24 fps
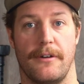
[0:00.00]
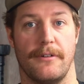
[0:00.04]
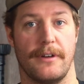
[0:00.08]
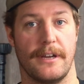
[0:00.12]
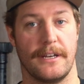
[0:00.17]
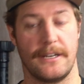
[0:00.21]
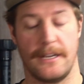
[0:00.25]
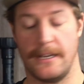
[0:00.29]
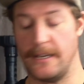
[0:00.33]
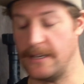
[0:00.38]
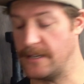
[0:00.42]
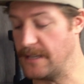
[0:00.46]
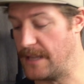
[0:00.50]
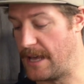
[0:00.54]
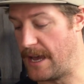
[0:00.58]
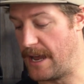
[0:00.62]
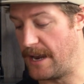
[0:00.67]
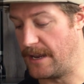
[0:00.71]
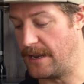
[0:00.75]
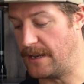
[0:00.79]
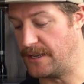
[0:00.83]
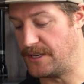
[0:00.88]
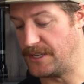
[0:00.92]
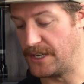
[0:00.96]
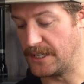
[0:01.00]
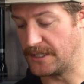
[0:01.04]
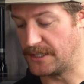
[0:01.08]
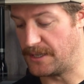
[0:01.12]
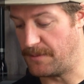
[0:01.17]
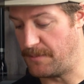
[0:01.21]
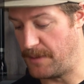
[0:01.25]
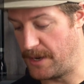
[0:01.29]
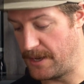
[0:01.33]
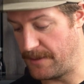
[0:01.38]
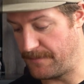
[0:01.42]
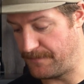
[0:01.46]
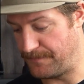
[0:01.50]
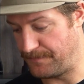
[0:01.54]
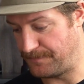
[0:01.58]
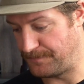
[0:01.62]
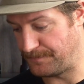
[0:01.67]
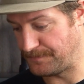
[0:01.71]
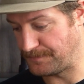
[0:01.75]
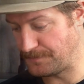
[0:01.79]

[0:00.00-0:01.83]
I'll get into that in just a minute.